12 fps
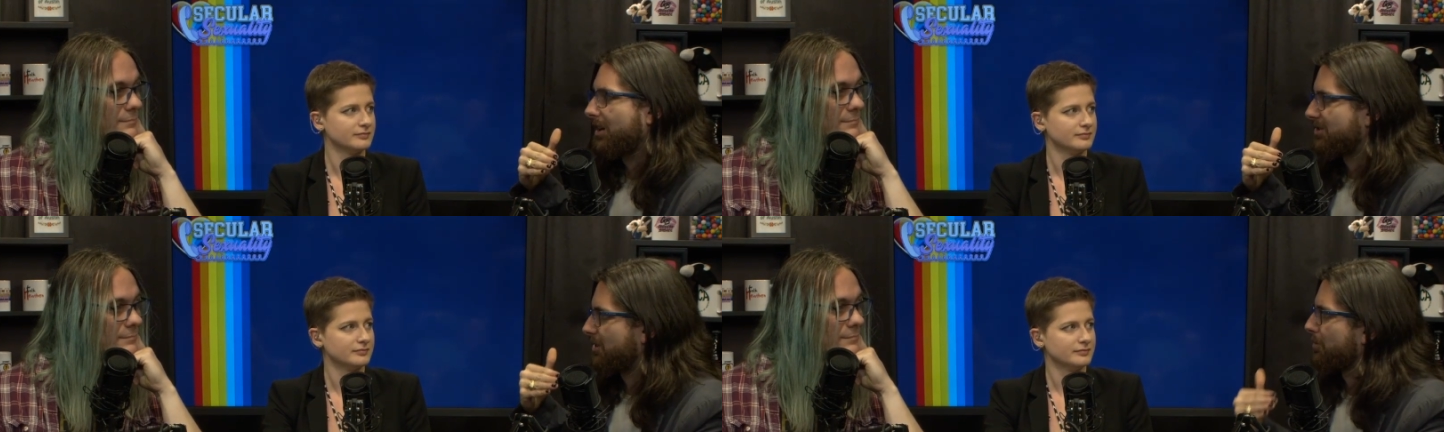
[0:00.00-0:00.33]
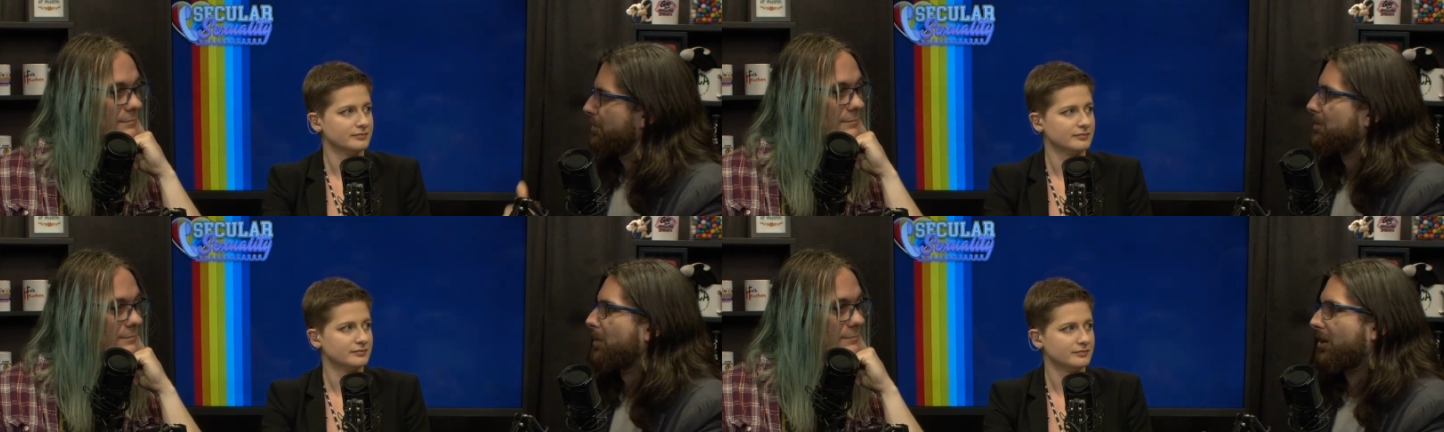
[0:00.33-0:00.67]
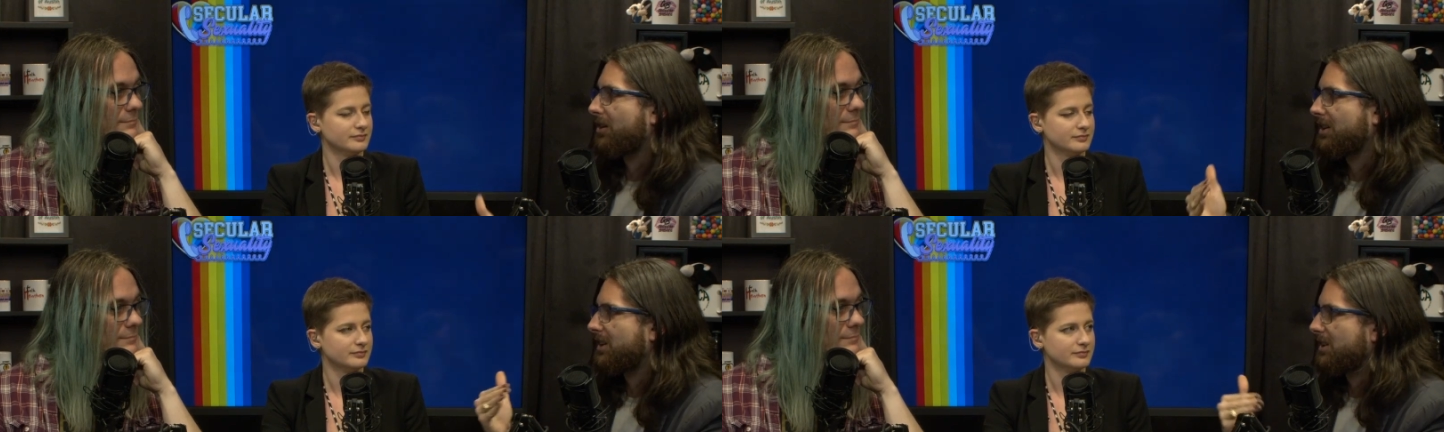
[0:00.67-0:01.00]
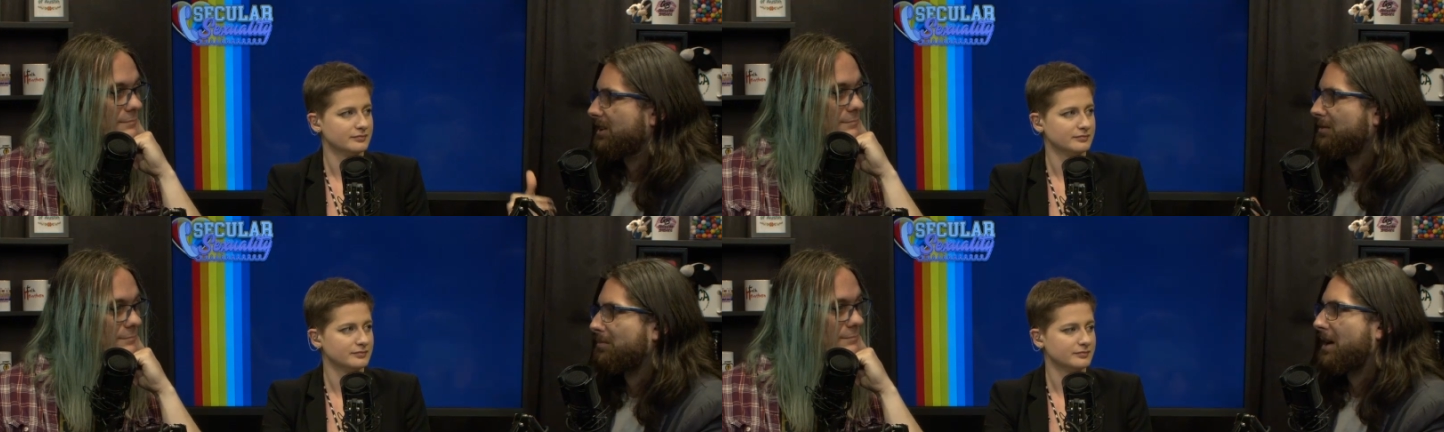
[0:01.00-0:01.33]
Speaker 1: constant plea
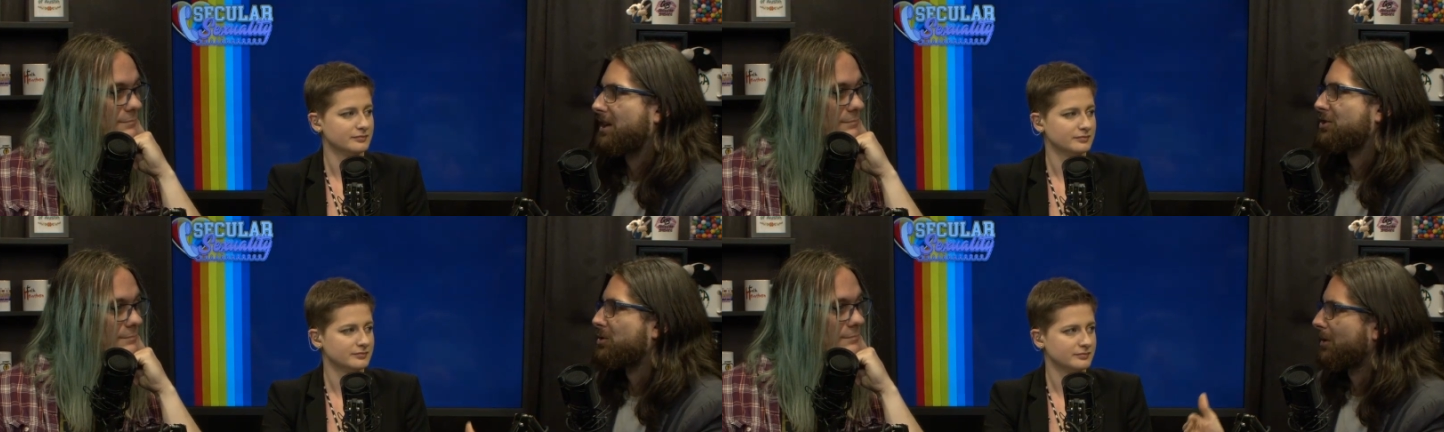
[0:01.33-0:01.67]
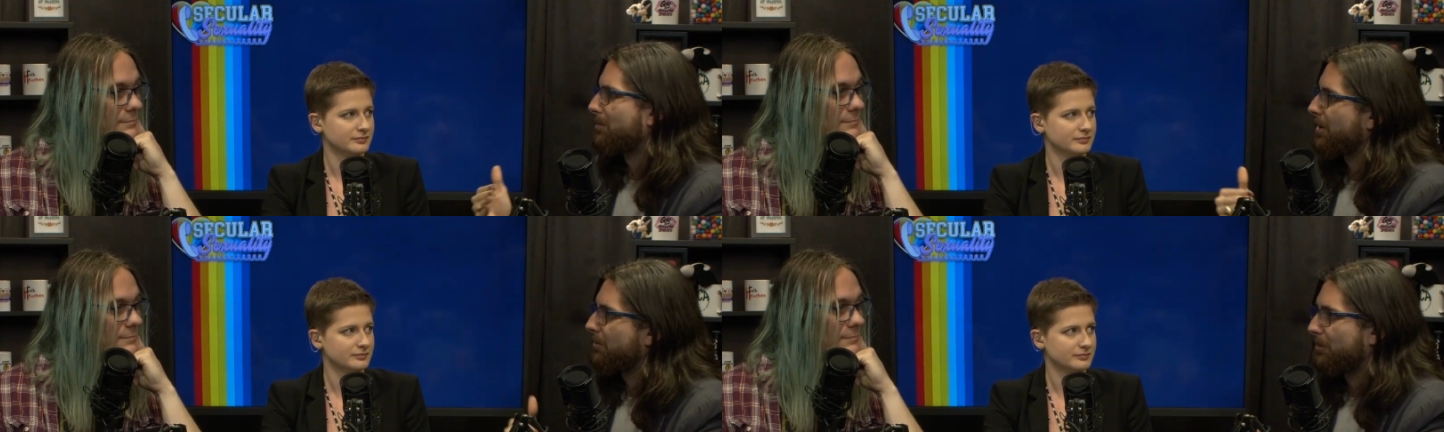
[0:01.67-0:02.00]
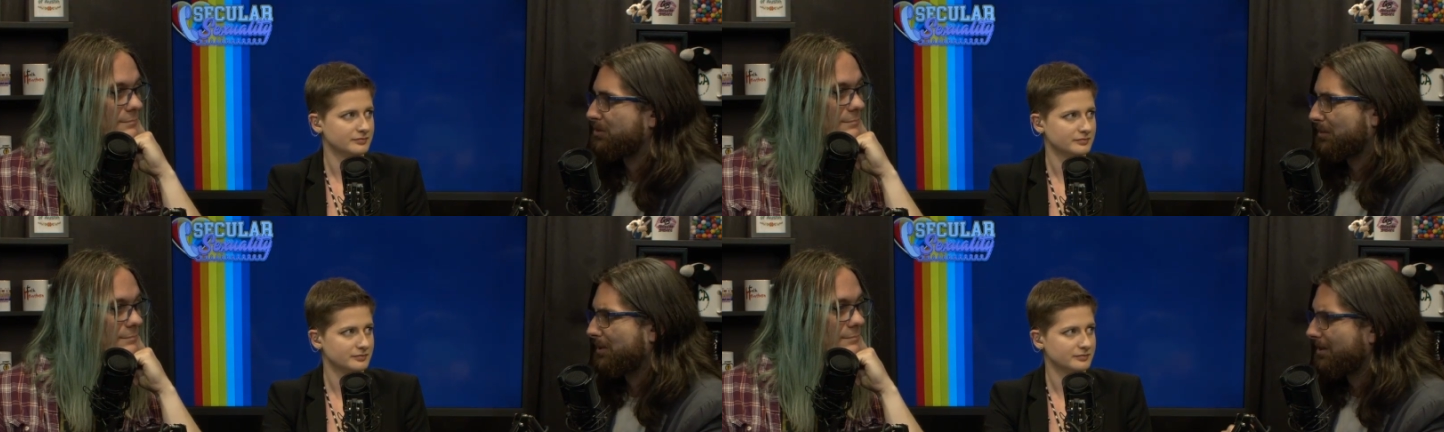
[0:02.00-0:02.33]
bargaining and mandatory minimums.